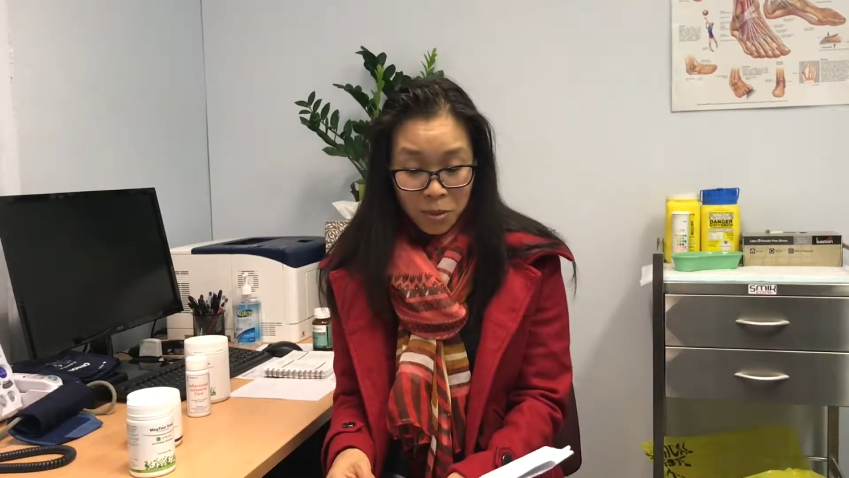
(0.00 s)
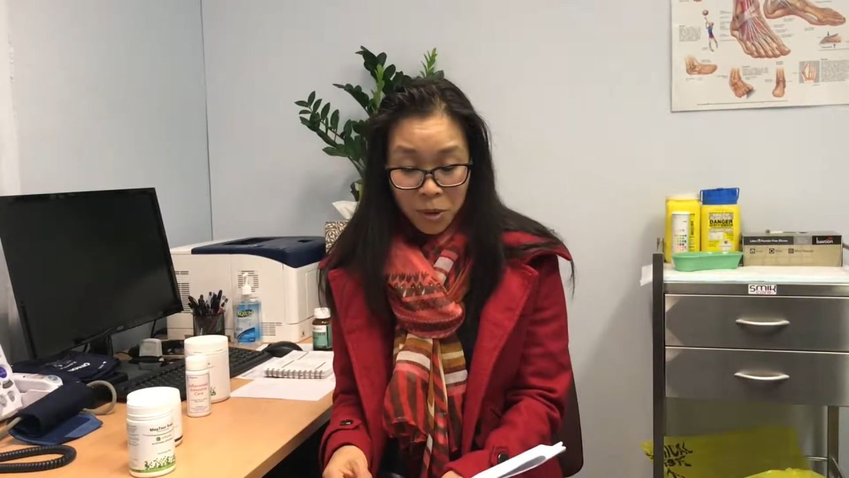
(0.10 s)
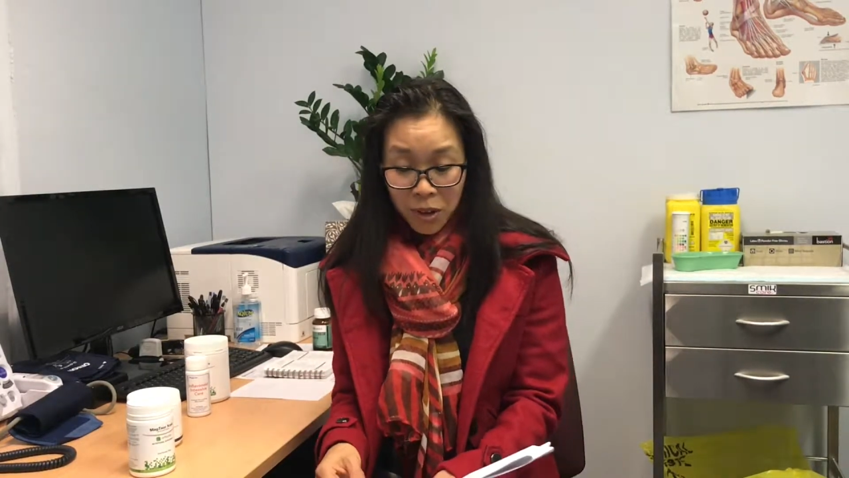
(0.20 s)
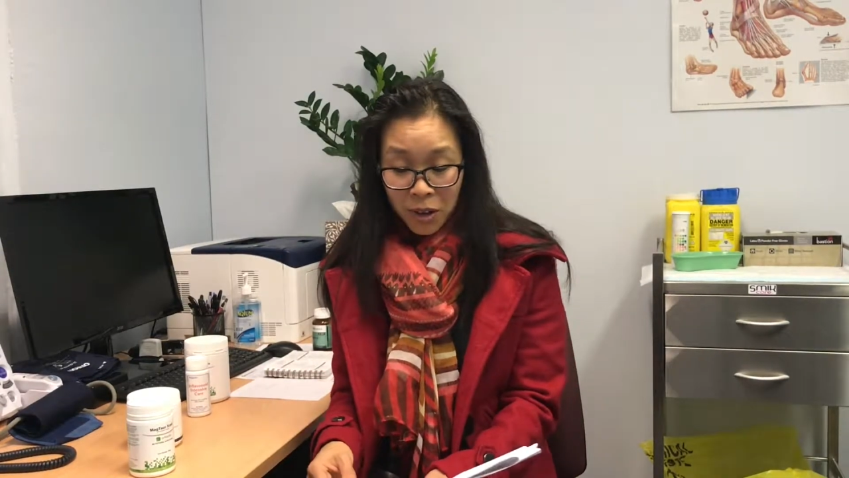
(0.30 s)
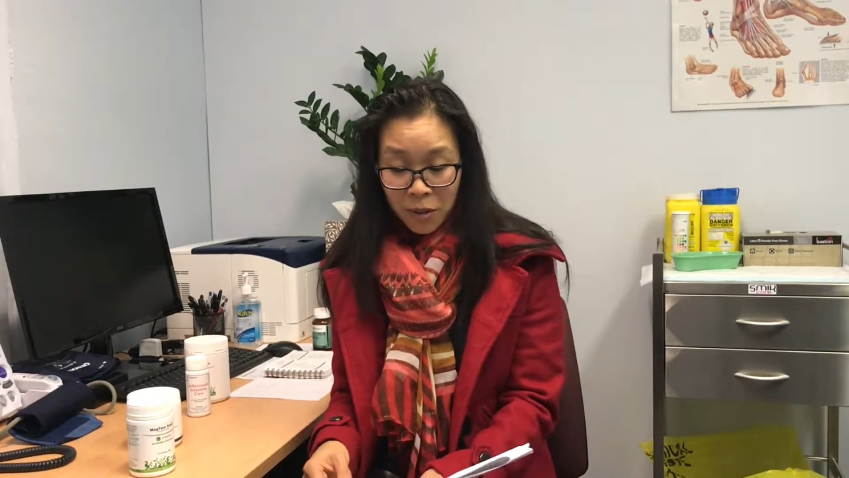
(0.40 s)

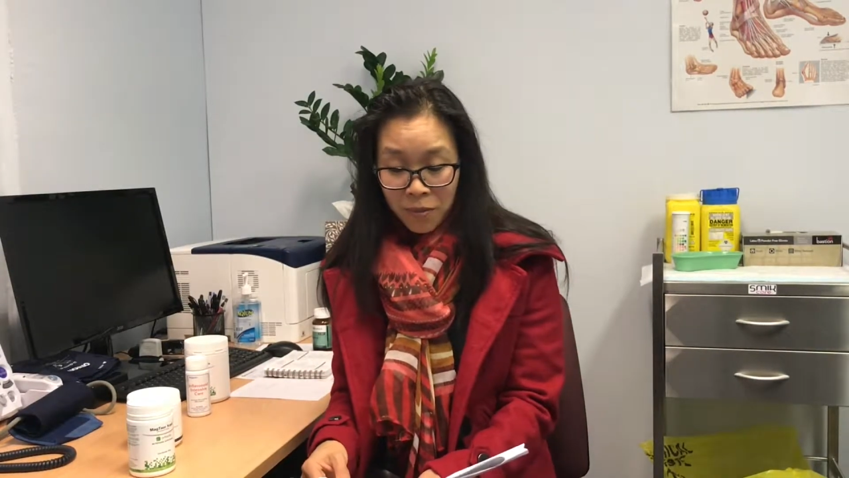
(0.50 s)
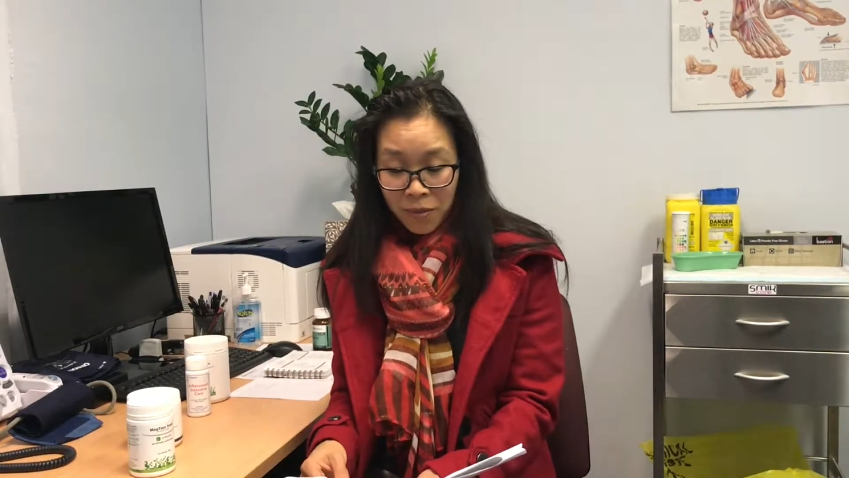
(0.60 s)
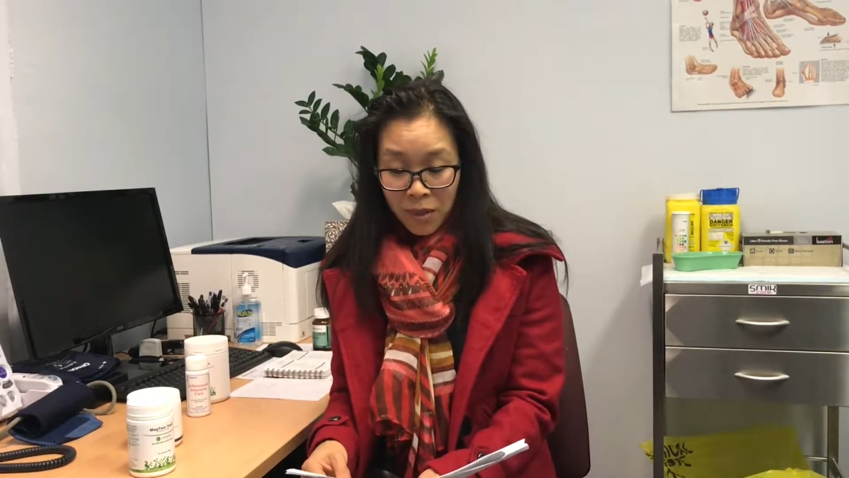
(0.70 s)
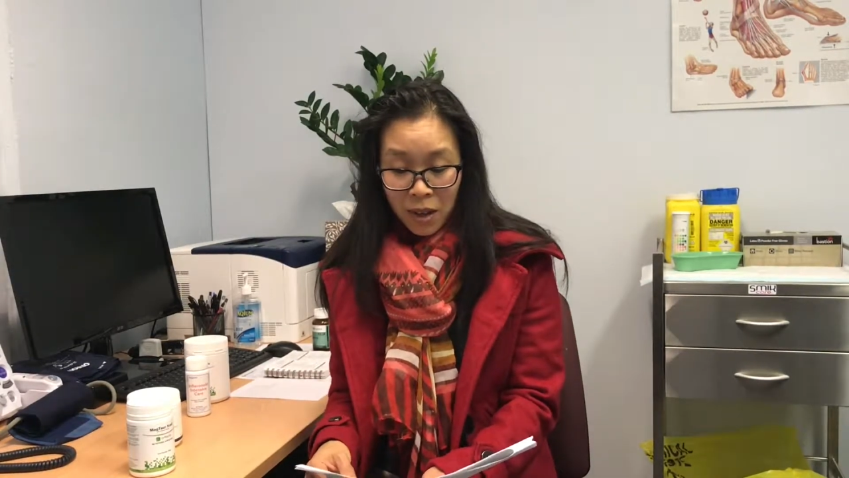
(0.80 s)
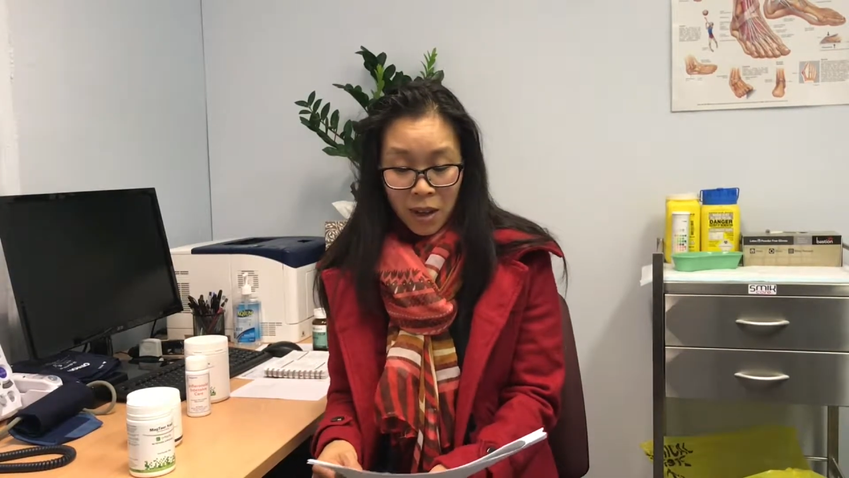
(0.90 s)
body,
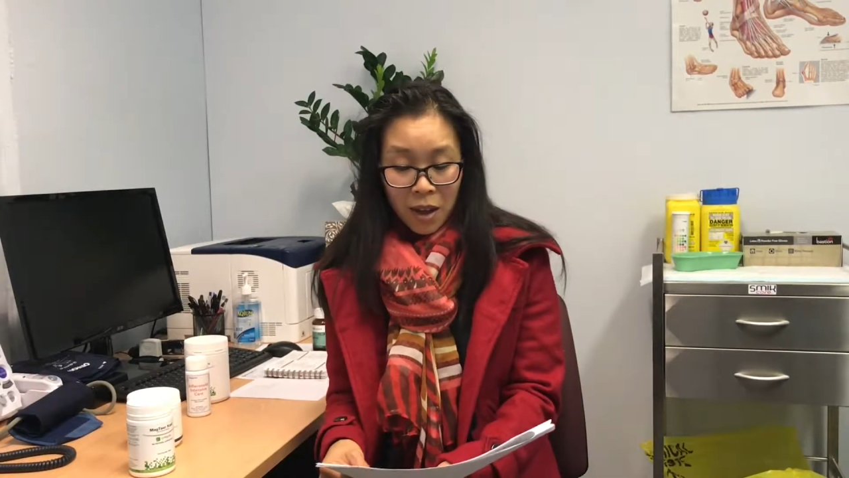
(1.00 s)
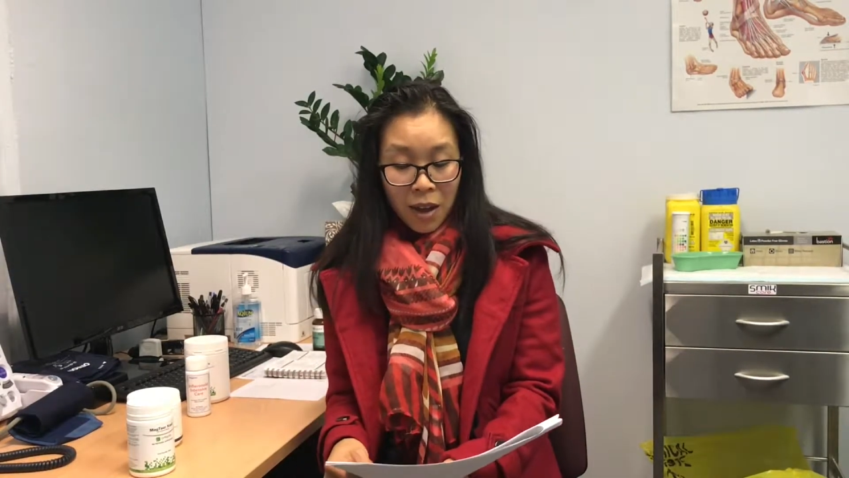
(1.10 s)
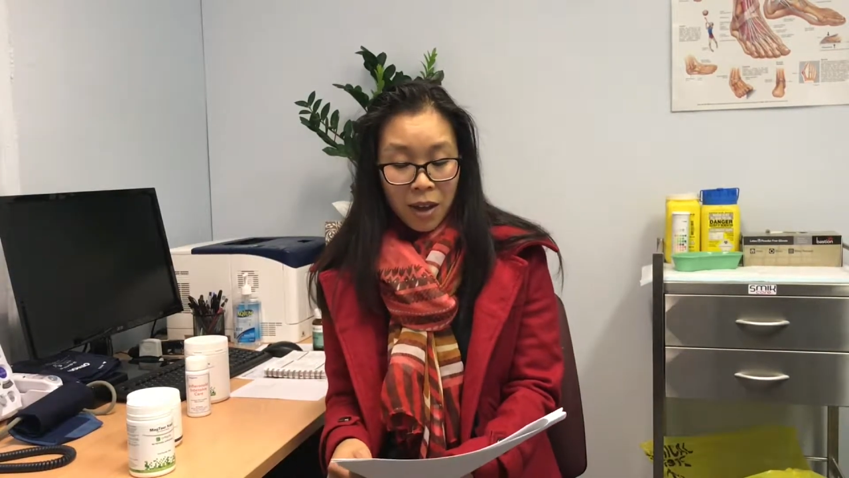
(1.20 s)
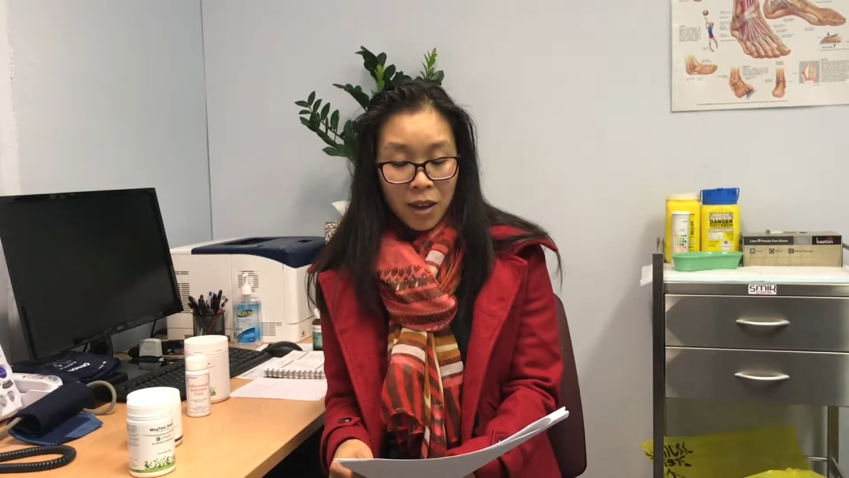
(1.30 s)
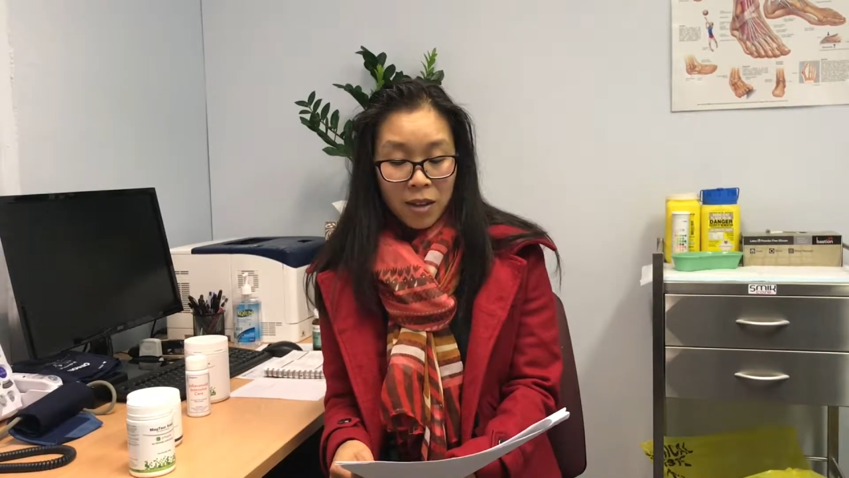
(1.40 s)

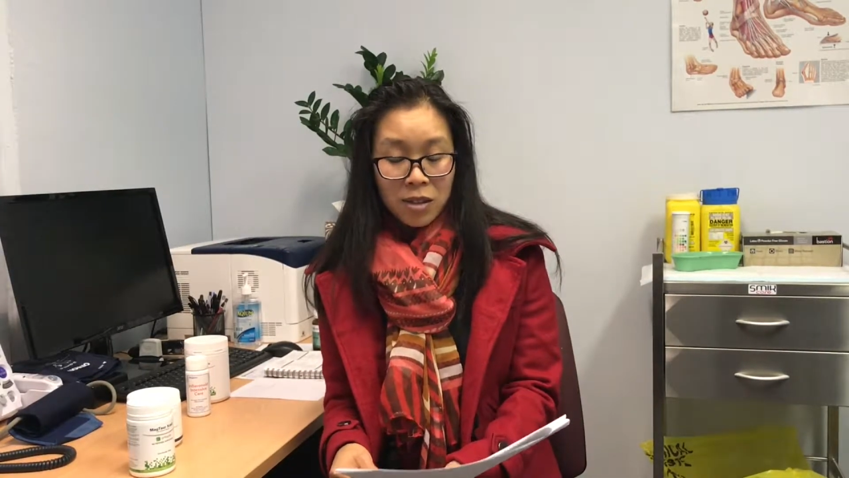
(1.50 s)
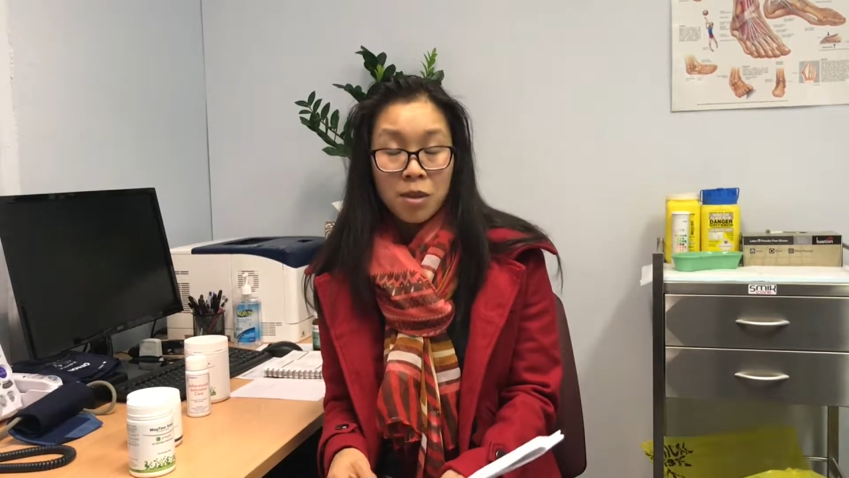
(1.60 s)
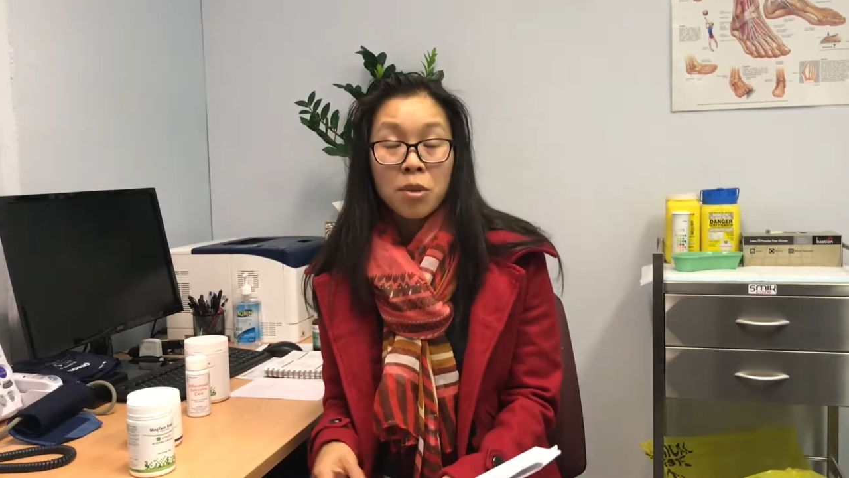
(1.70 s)
and some